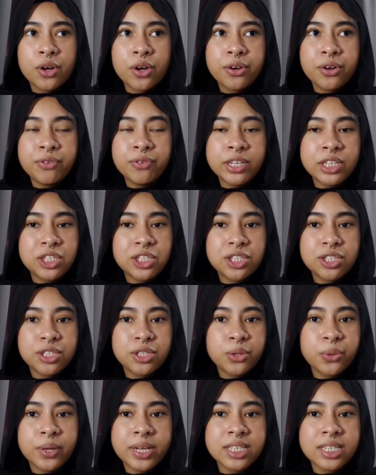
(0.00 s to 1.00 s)
reached
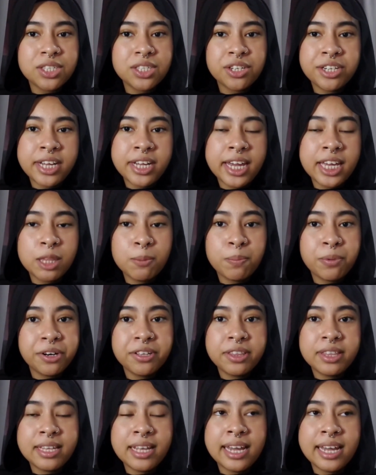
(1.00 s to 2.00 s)
to his 38th
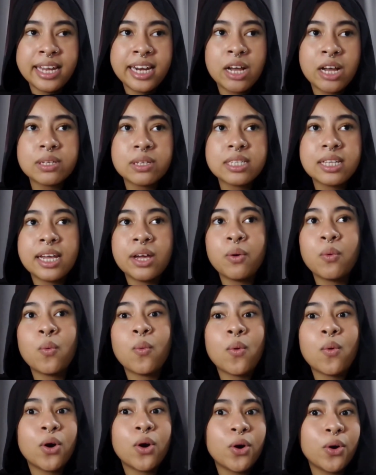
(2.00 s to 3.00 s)
birthday, and I was like,
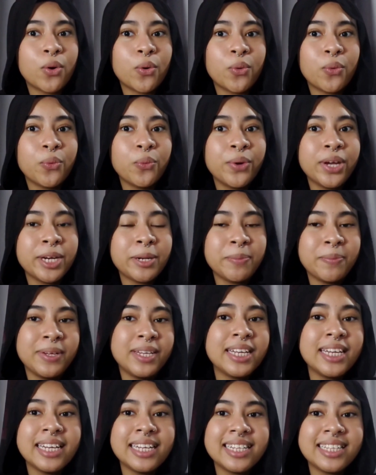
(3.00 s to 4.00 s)
whoa, wait a
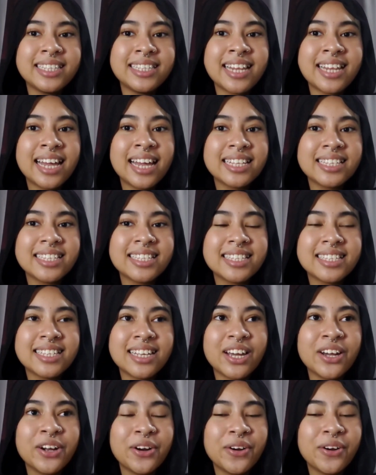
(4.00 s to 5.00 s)
minute, that's
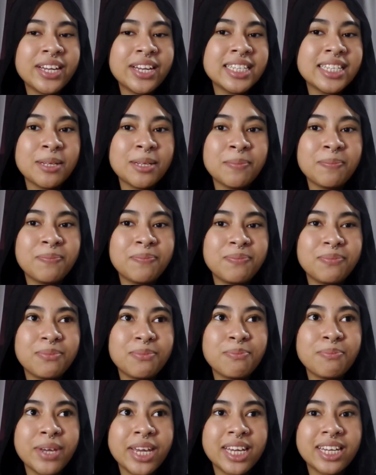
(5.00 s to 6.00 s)
a crazy
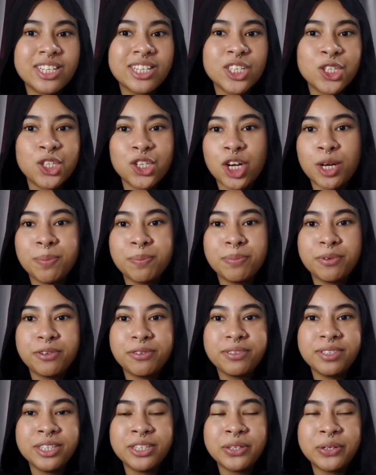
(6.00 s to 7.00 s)
big jump,
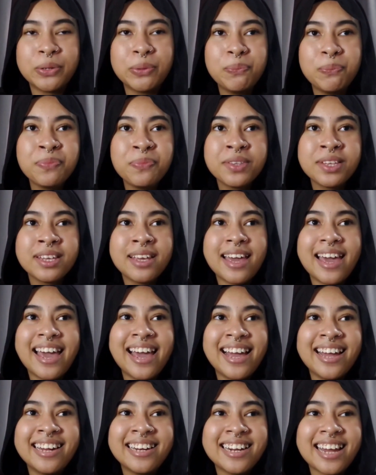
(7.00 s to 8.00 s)
you know?
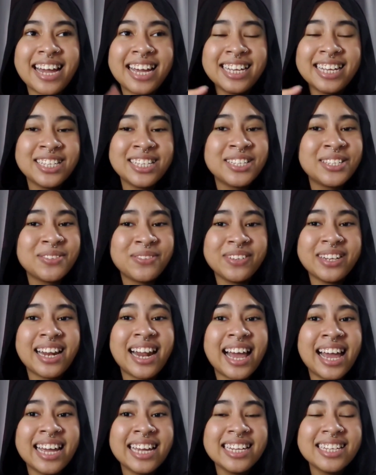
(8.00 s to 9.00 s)
And I just
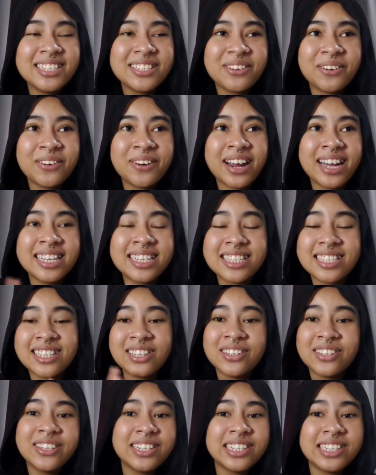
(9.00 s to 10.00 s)
realized, or I just
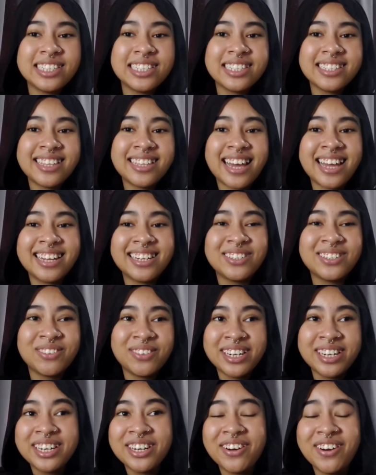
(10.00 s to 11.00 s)
learned, that
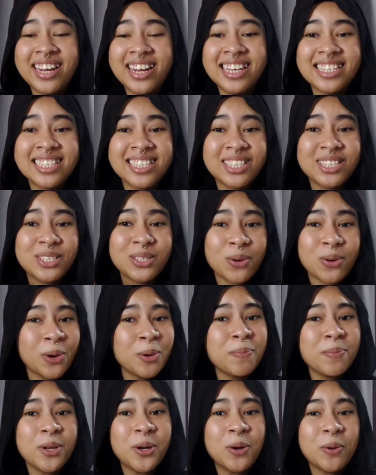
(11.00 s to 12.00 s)
Dorian Gray is a
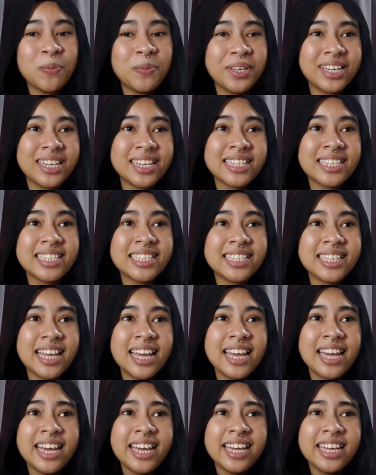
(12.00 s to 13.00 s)
Scorpio because
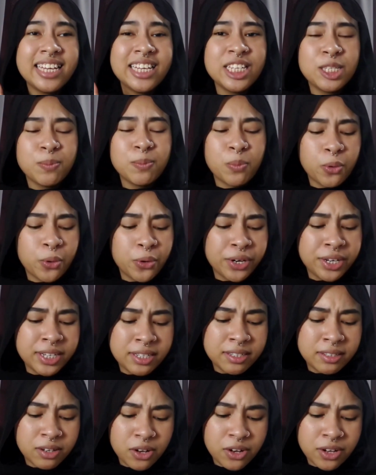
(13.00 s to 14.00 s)
he's
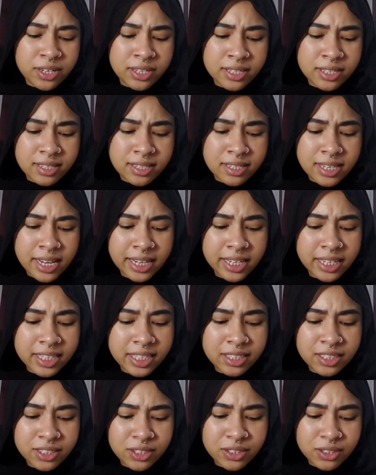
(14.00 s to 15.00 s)
born on
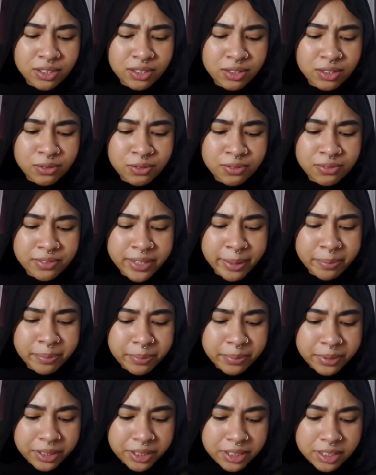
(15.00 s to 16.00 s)
2nd
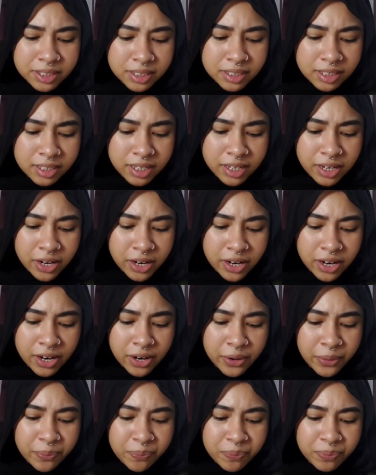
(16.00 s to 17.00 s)
November.
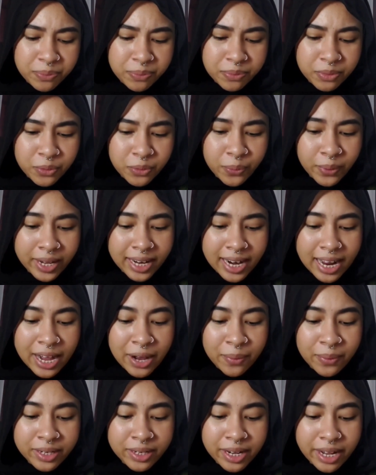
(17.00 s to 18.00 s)
Wait, I
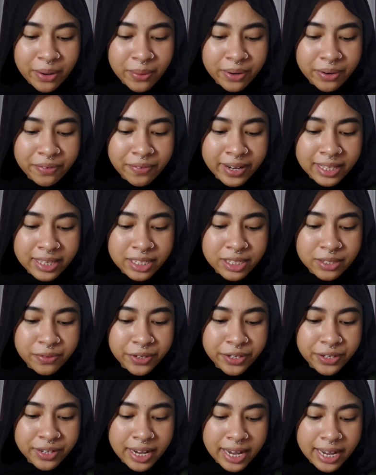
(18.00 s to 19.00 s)
want to find this
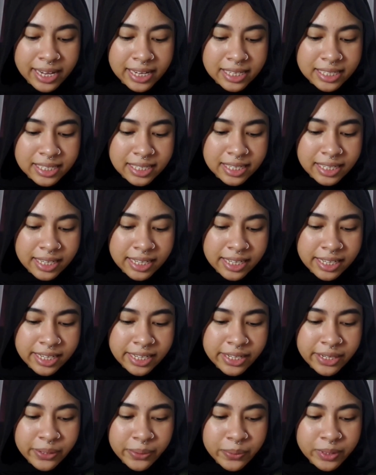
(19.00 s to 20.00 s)
for you guys.
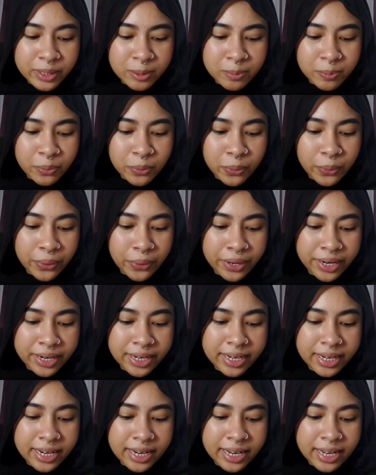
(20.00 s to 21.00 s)
He was
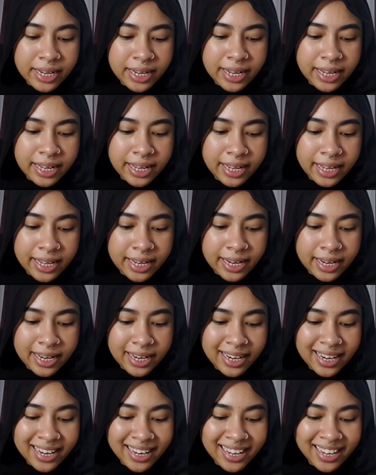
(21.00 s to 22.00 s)
born on,